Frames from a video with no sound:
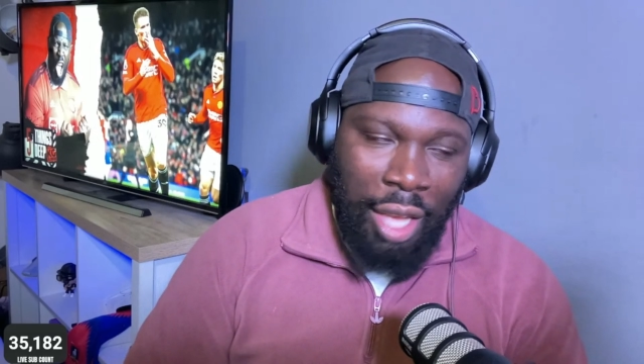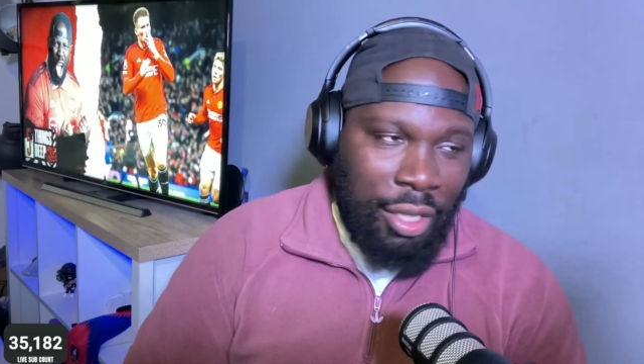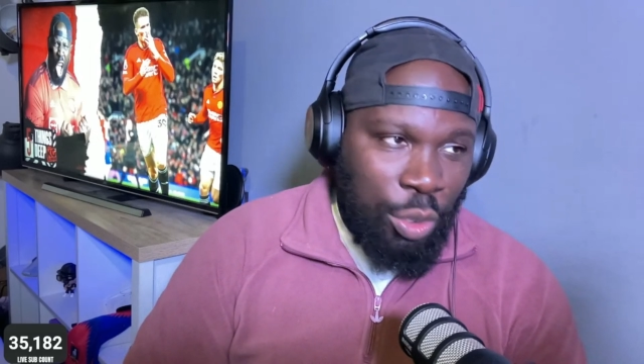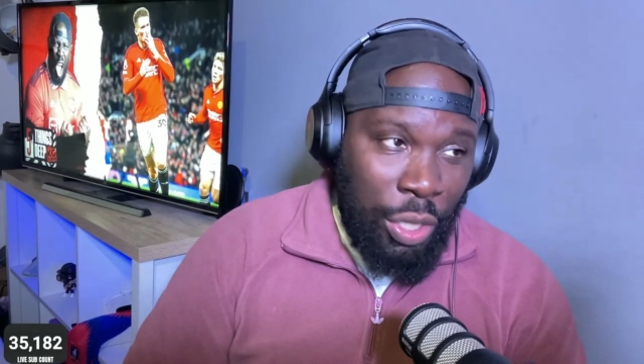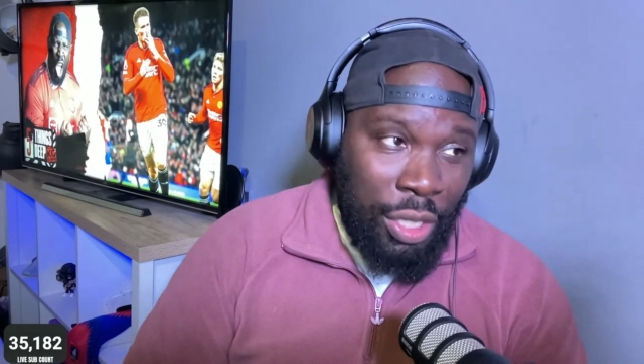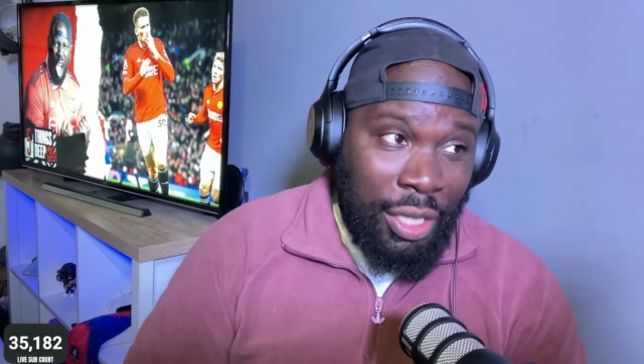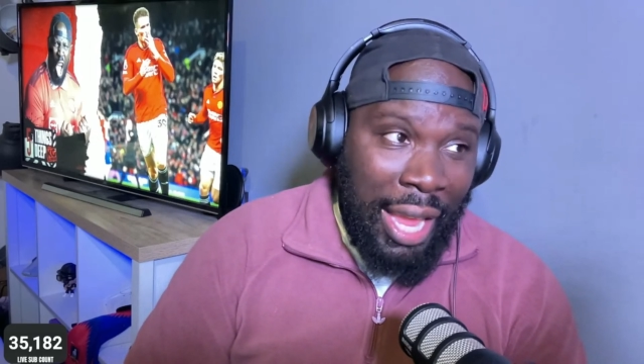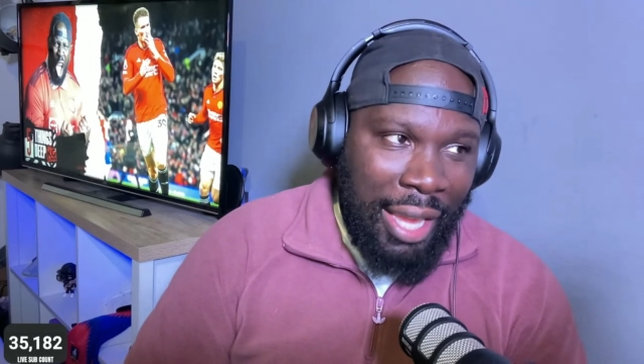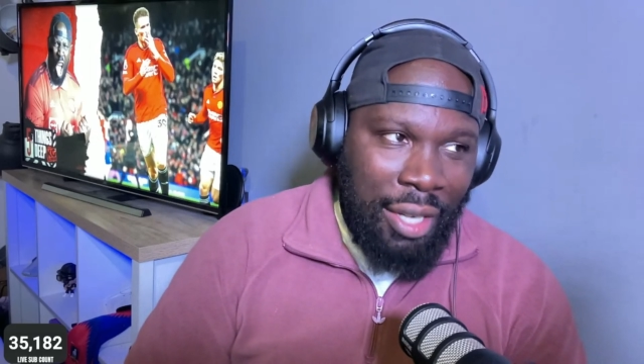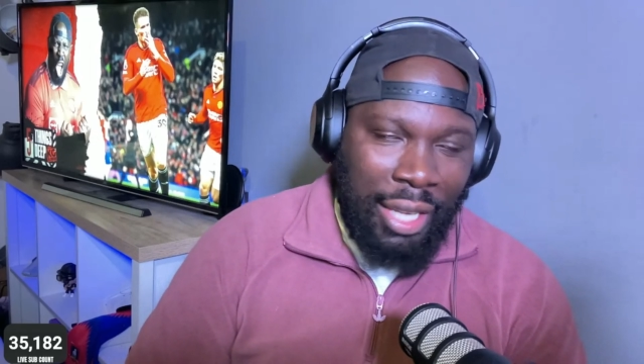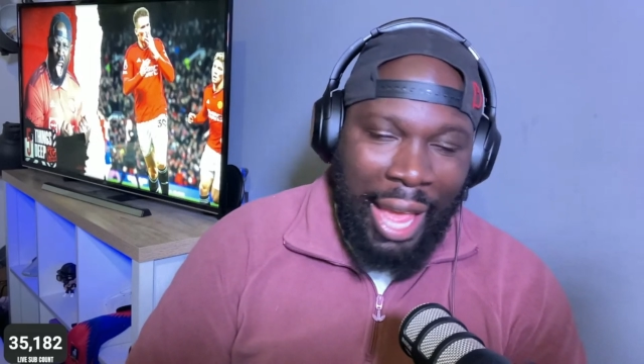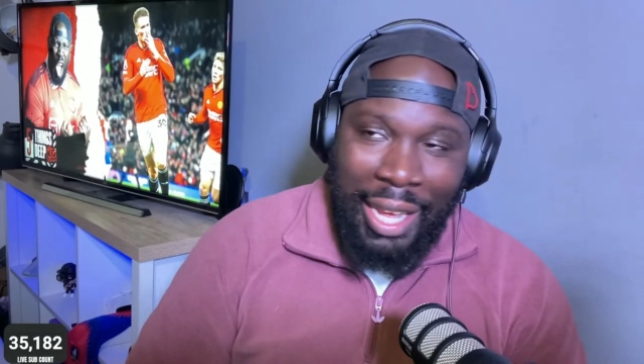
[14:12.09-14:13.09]
We're saying,
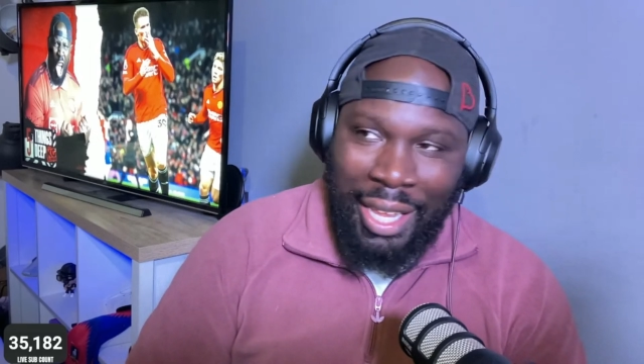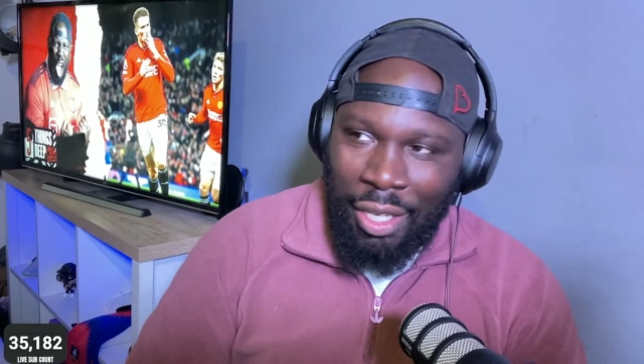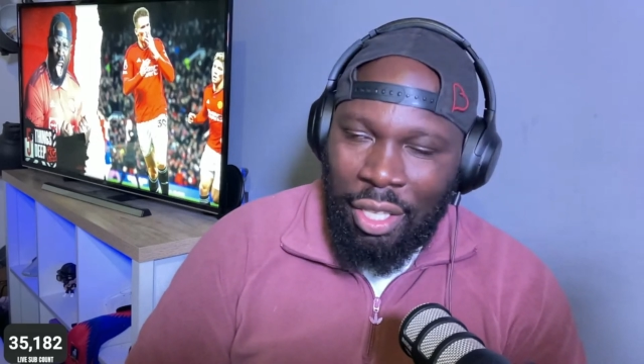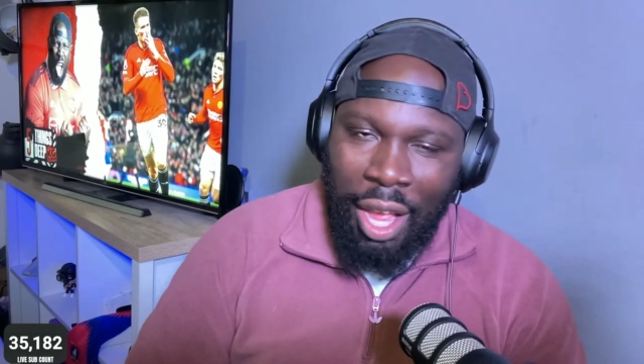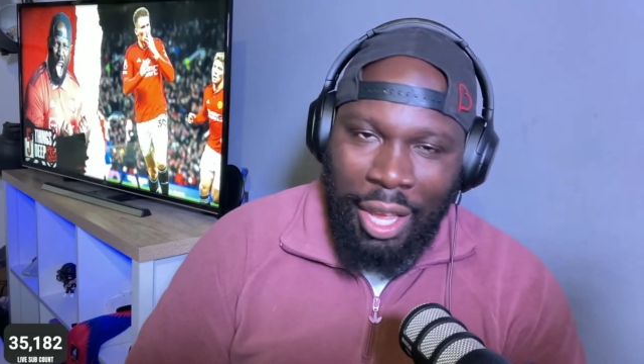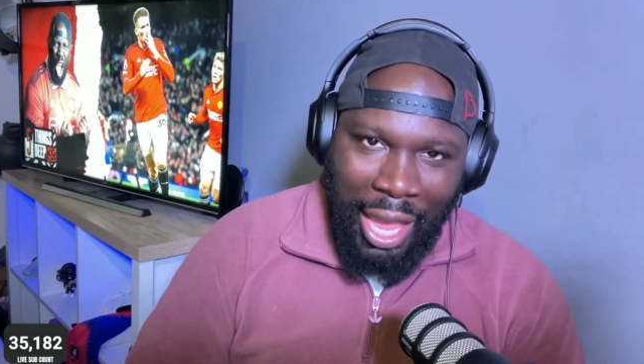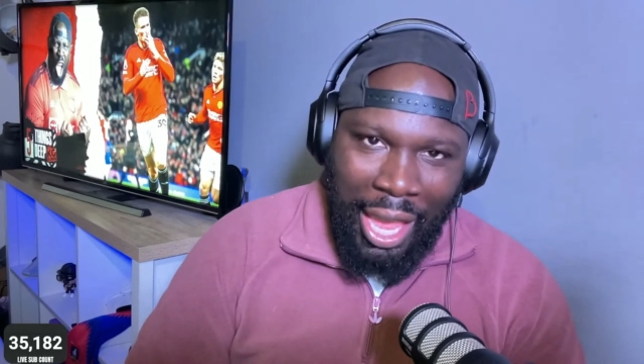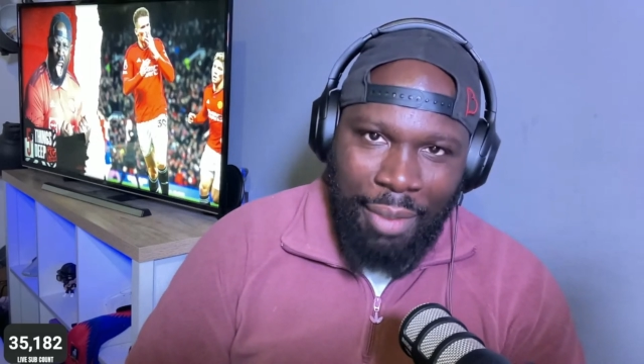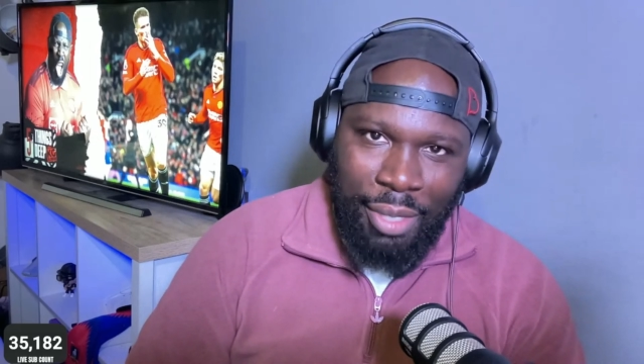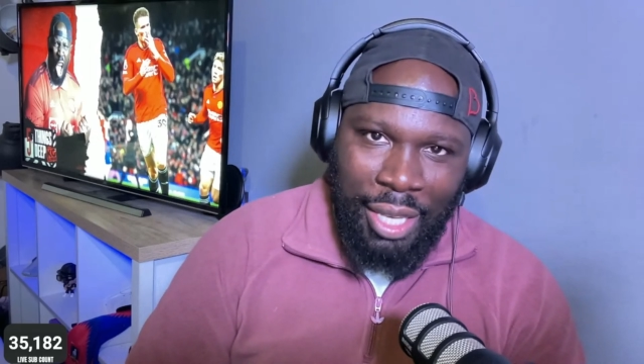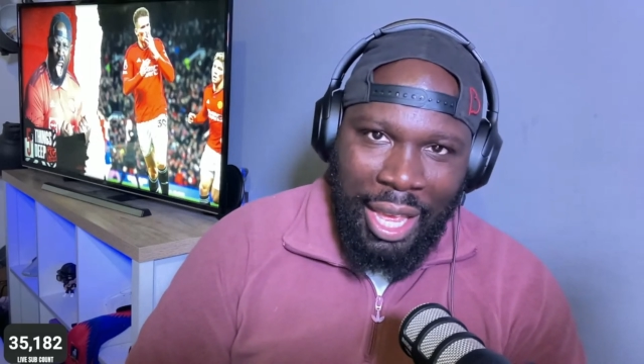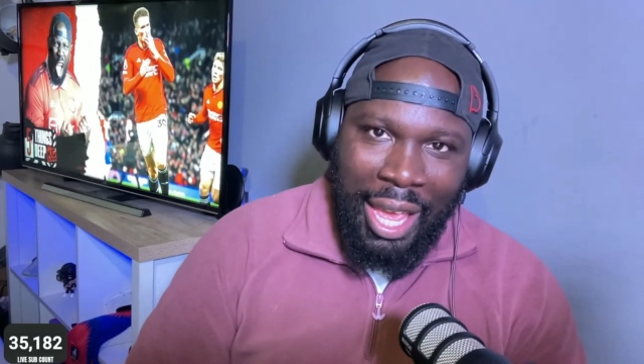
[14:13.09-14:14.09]
can he start
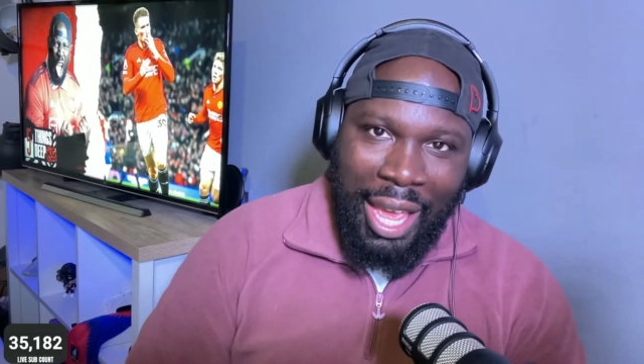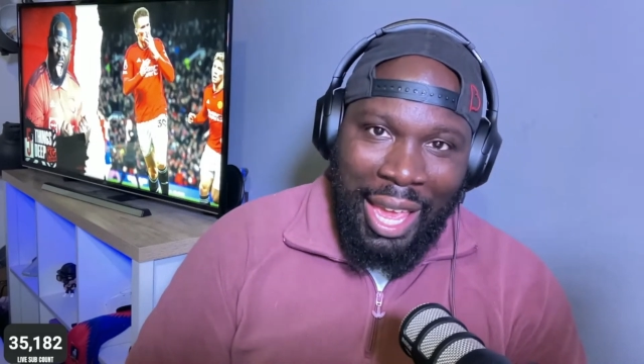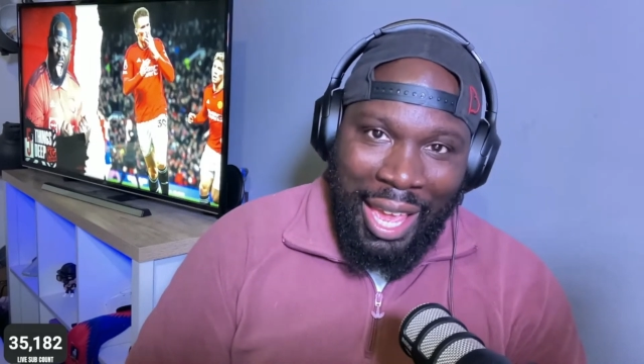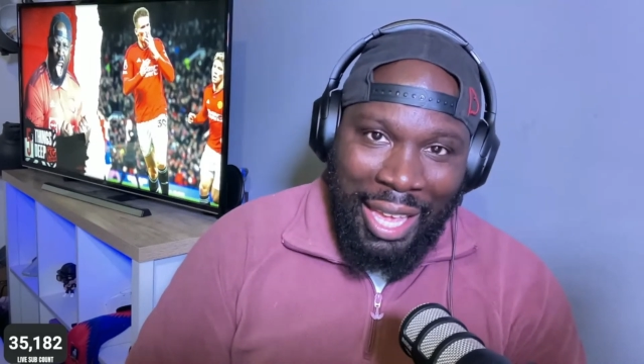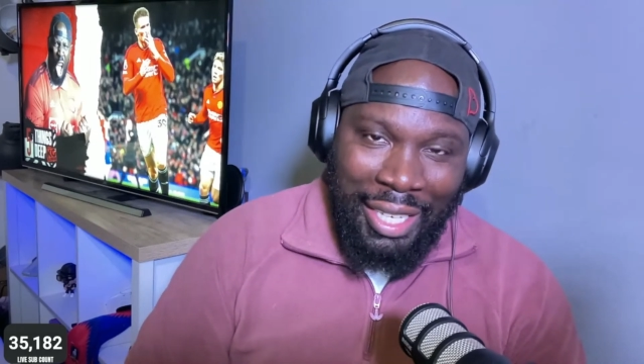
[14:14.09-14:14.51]
games? Is